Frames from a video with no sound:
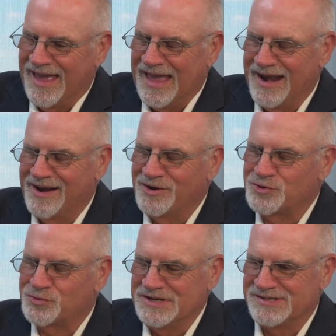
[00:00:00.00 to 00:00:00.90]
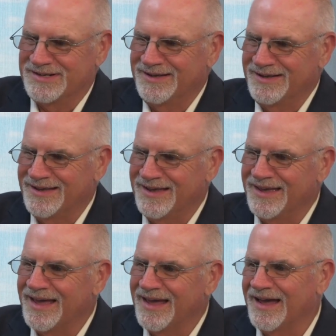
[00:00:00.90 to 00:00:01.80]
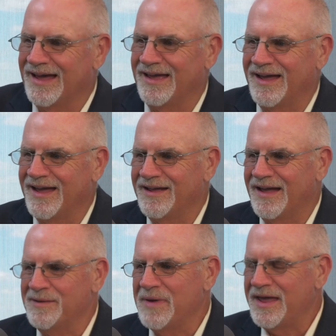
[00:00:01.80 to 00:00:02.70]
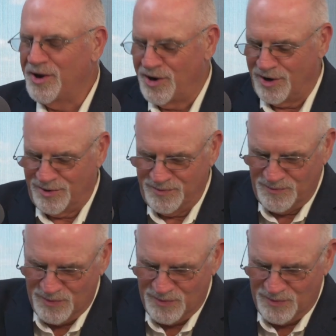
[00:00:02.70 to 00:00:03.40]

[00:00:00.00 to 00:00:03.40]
And Theresa, I met her